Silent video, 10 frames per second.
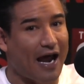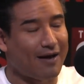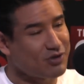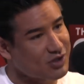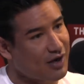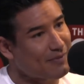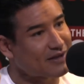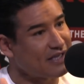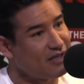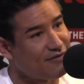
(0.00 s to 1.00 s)
I'm just talking about
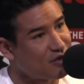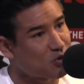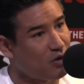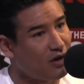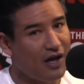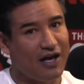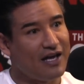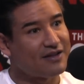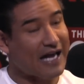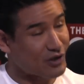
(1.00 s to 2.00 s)
the individual.
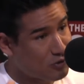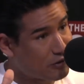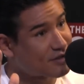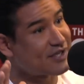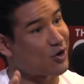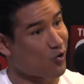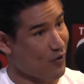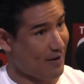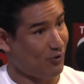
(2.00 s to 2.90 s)
That dude looks incredible.